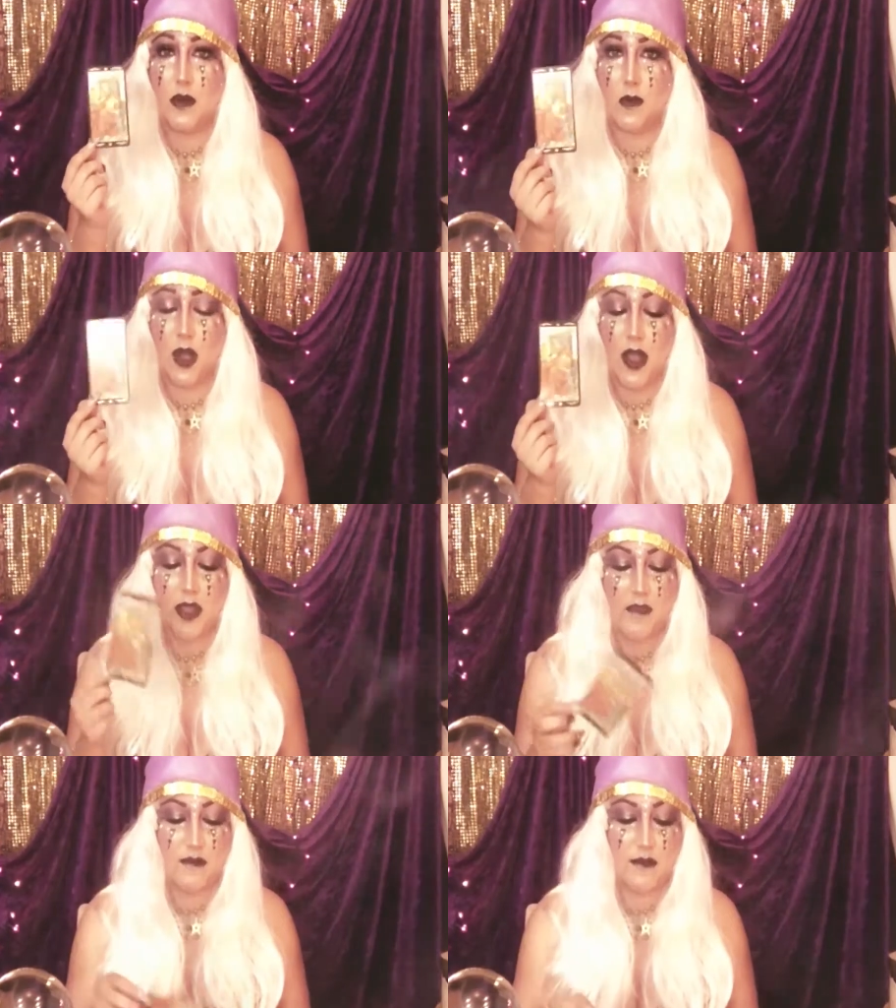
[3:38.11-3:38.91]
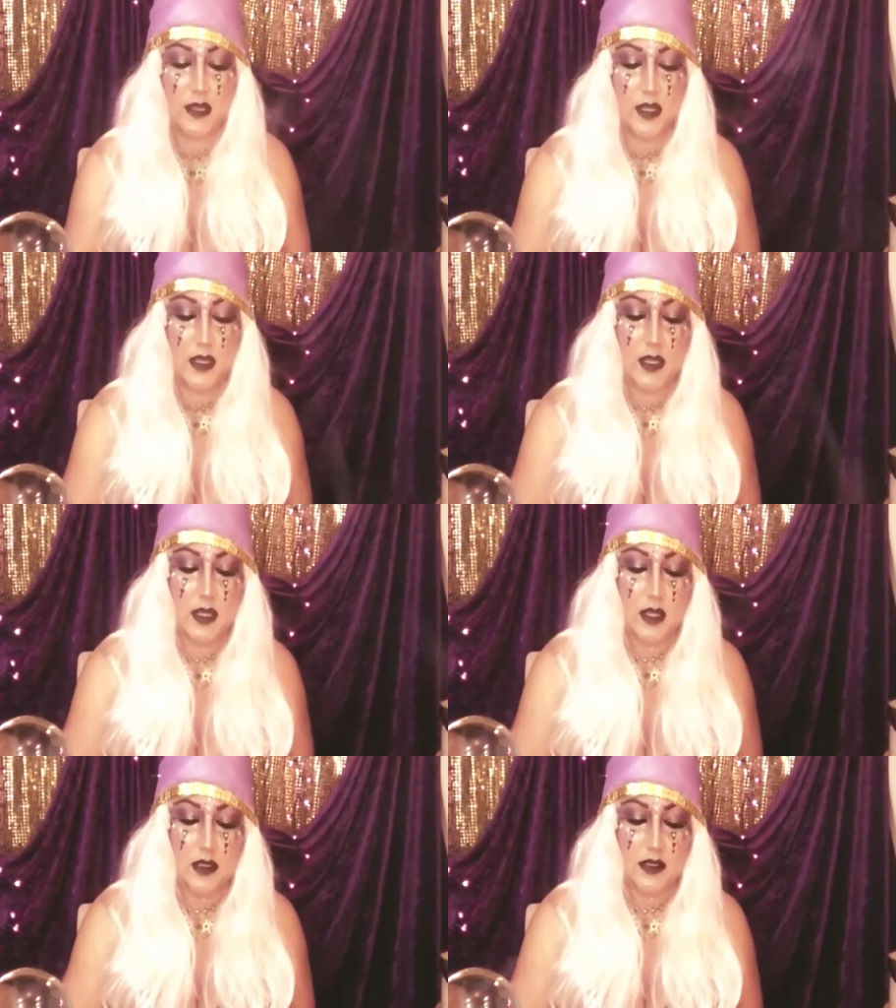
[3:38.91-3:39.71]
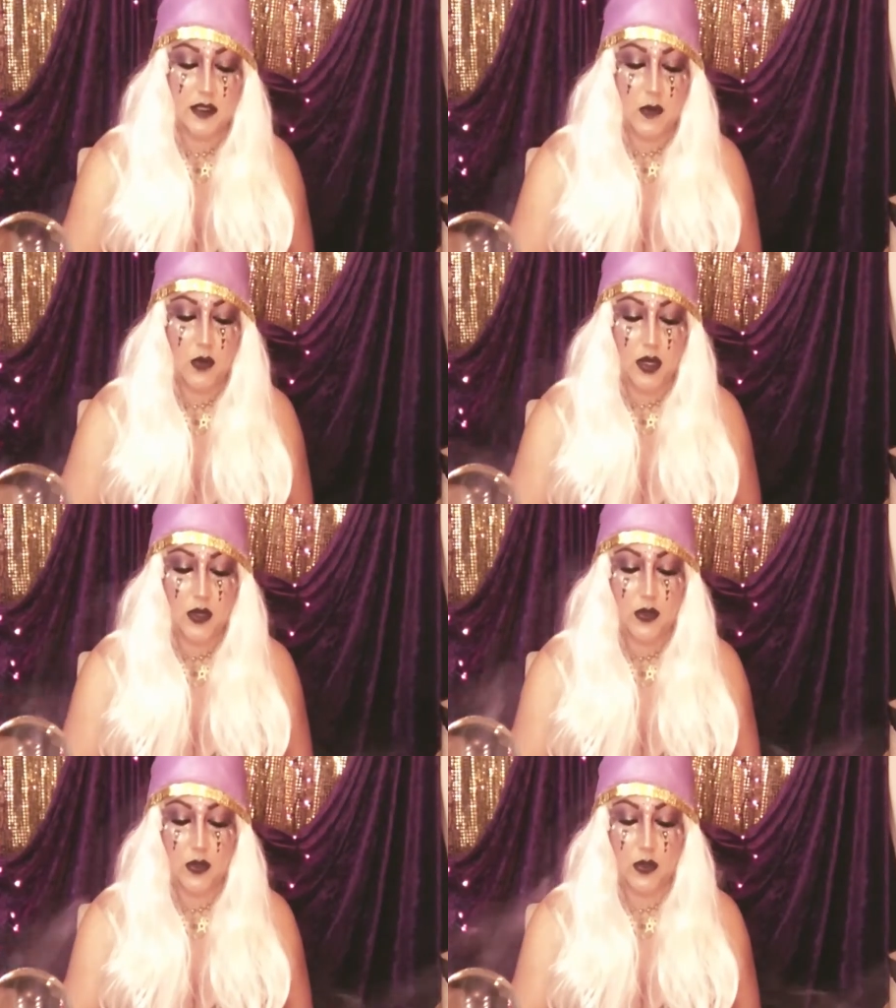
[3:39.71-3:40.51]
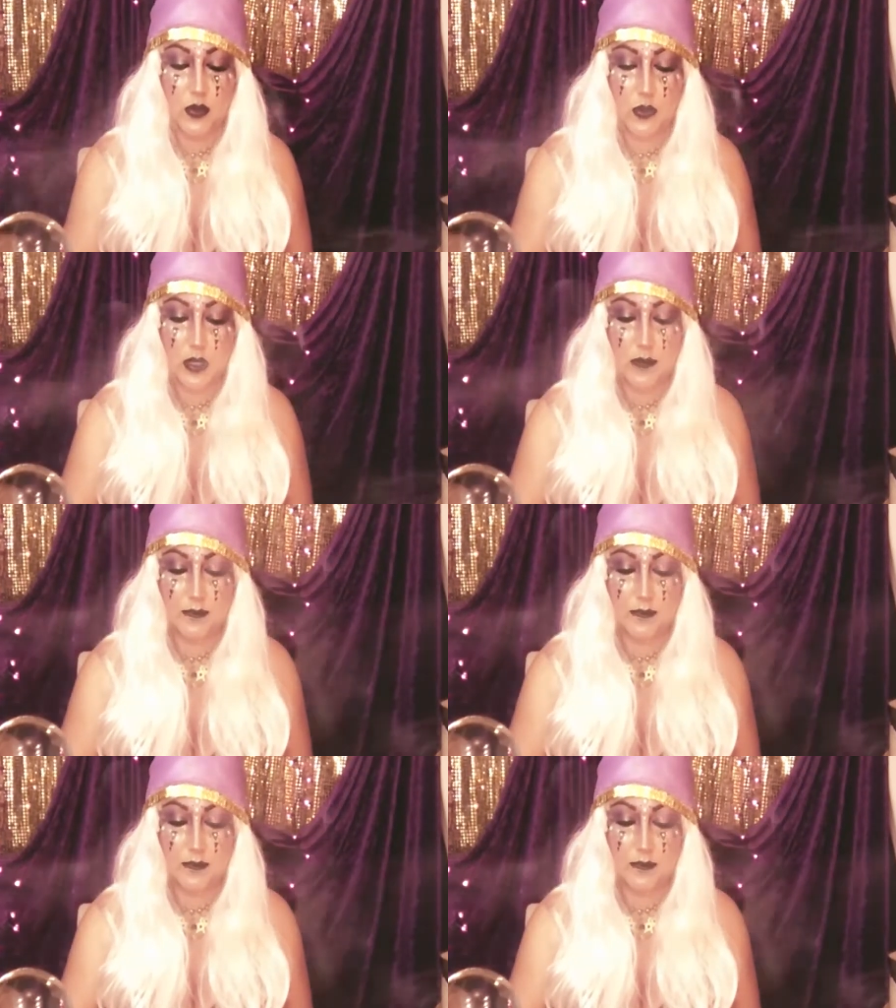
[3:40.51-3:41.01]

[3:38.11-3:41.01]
your wife someone who